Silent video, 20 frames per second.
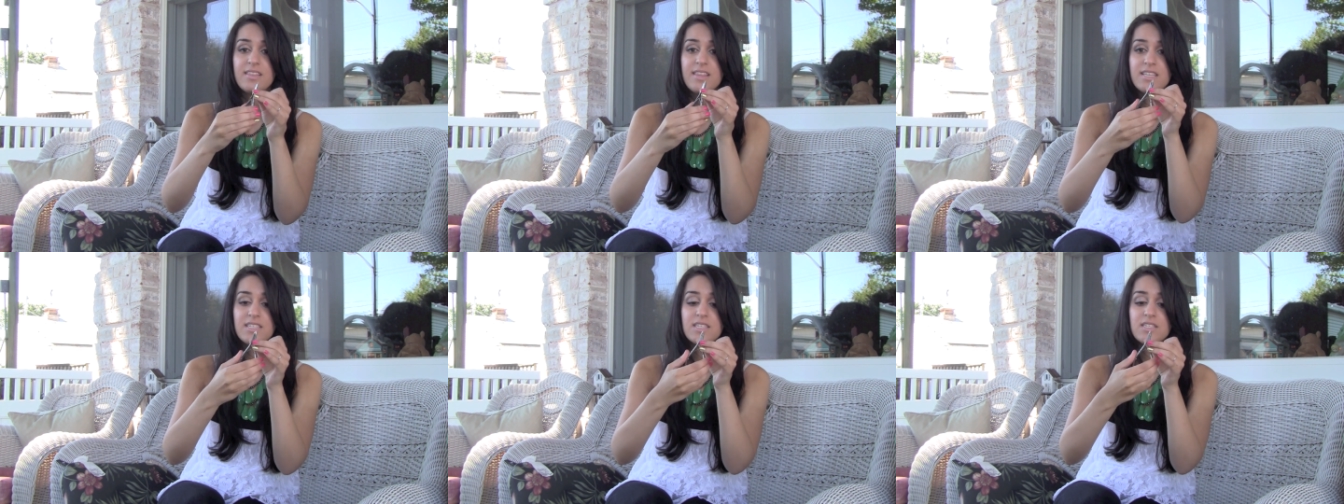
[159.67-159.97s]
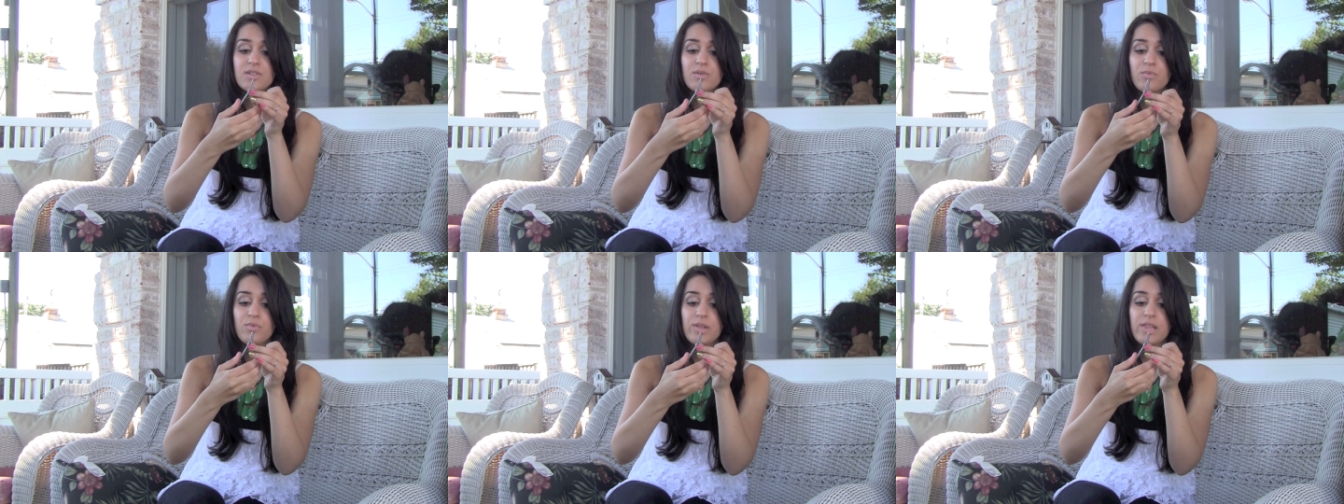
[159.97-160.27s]
this
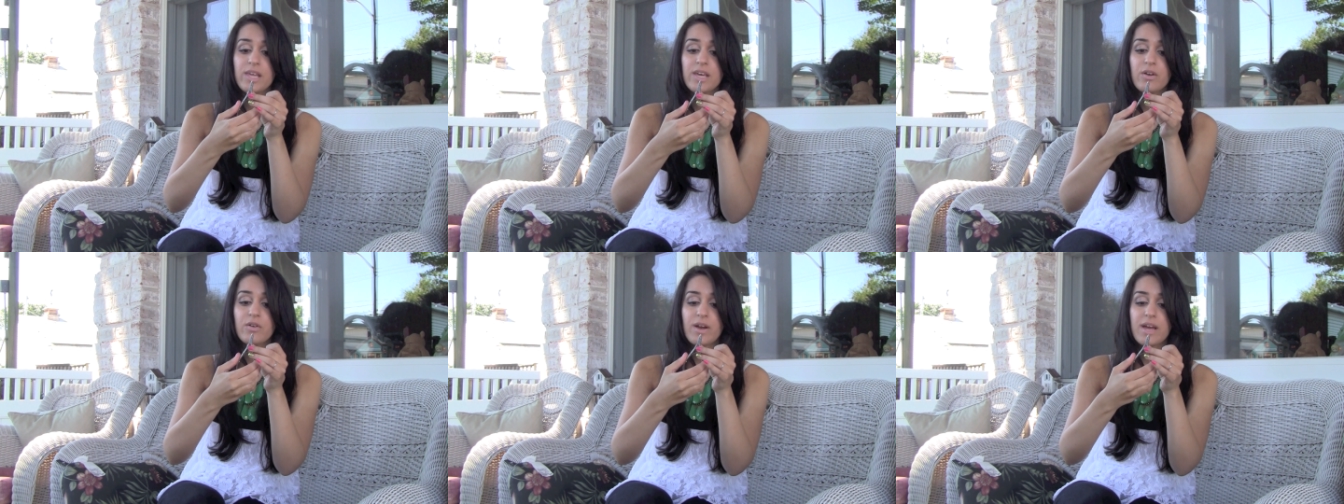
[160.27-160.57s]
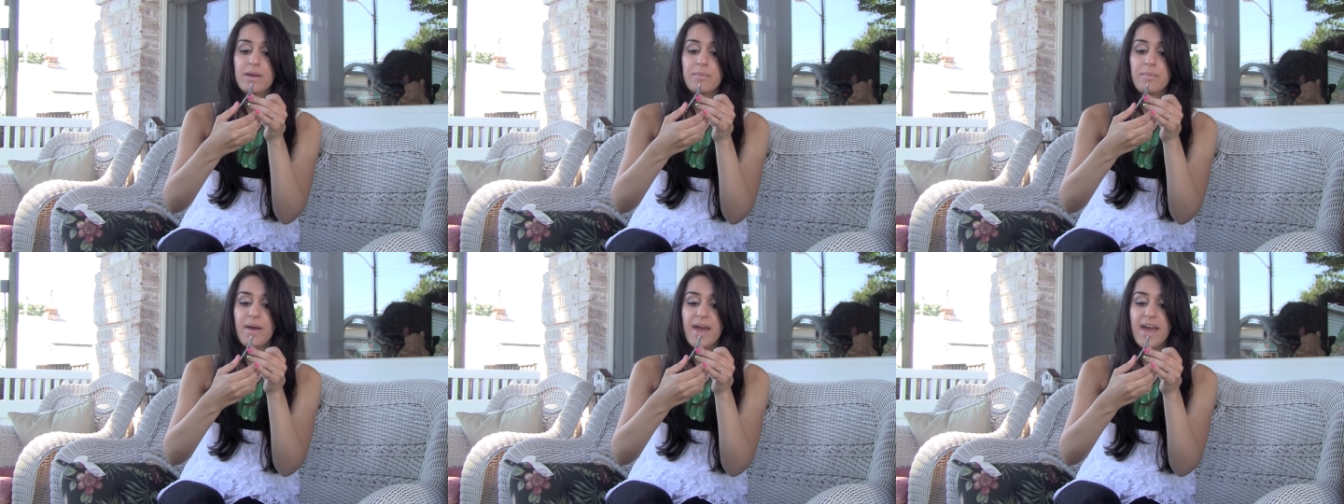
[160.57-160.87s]
is a really
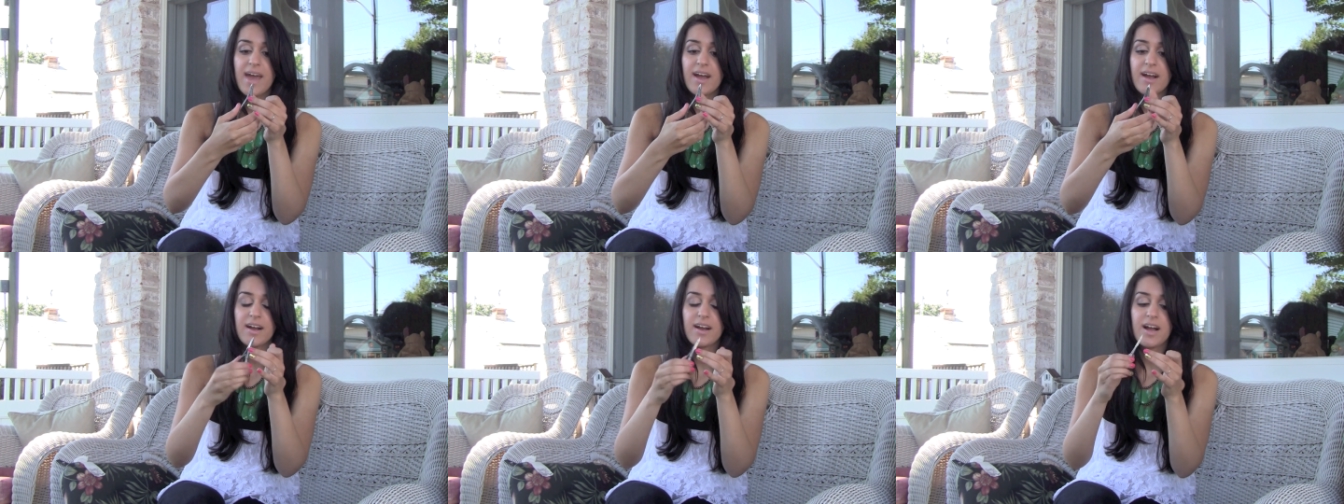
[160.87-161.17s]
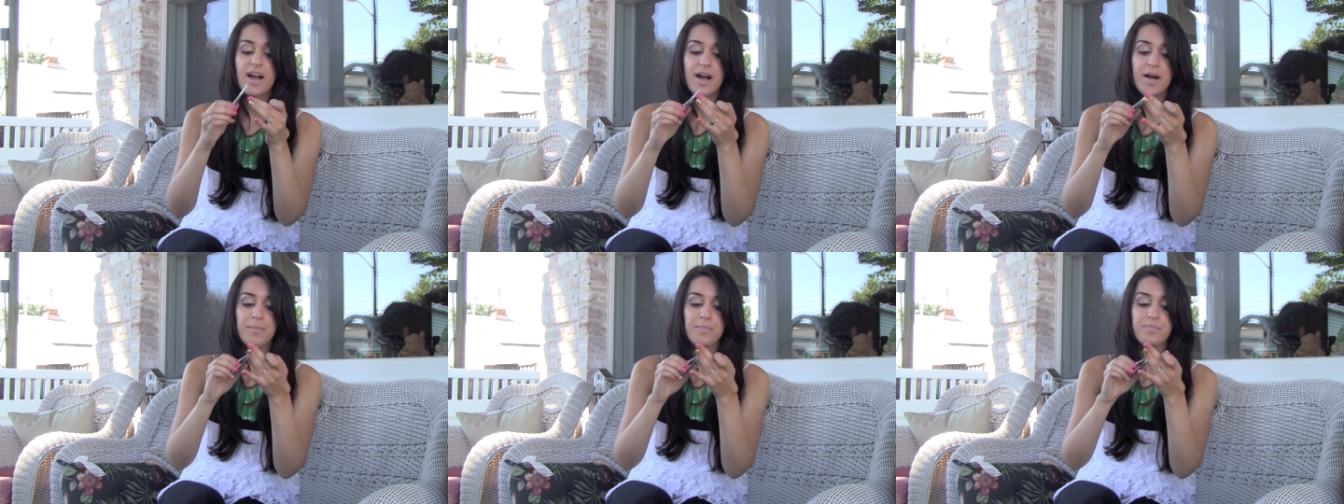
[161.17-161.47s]
great
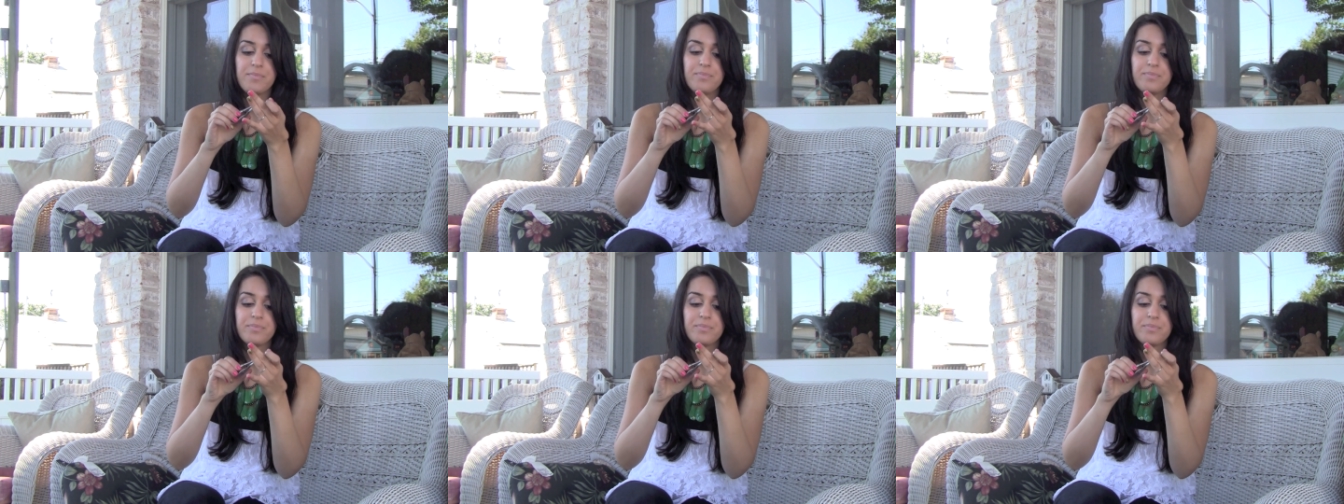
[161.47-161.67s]
pair. Um,